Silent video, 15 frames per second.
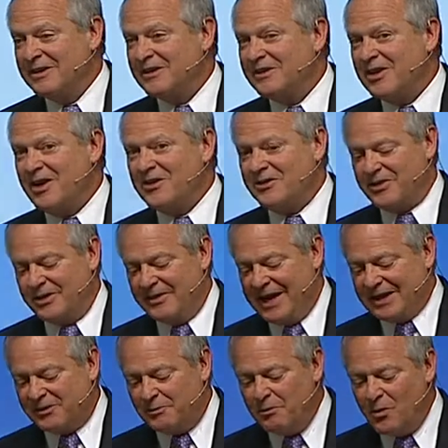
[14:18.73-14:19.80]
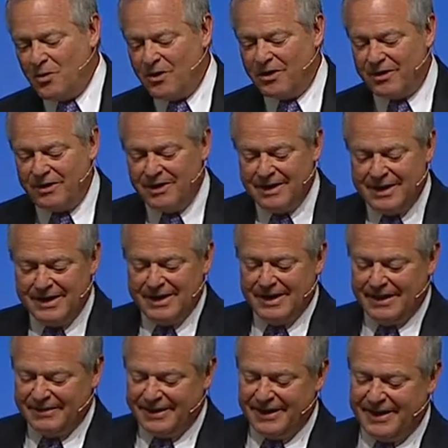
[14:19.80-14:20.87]
this country. That's more
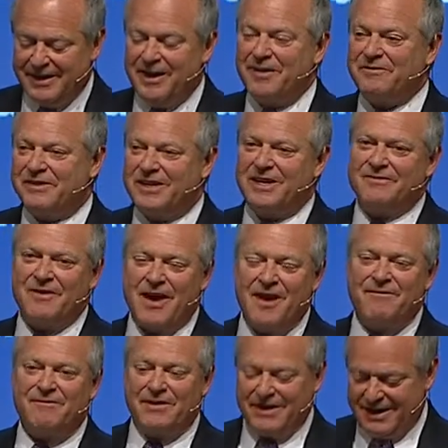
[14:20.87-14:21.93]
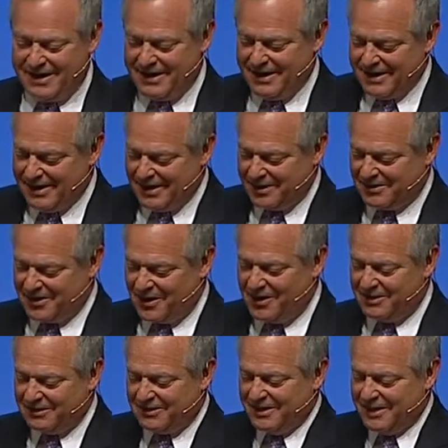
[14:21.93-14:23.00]
than enough to give every
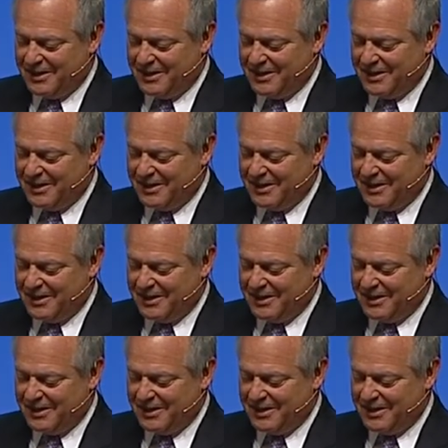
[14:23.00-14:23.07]
adult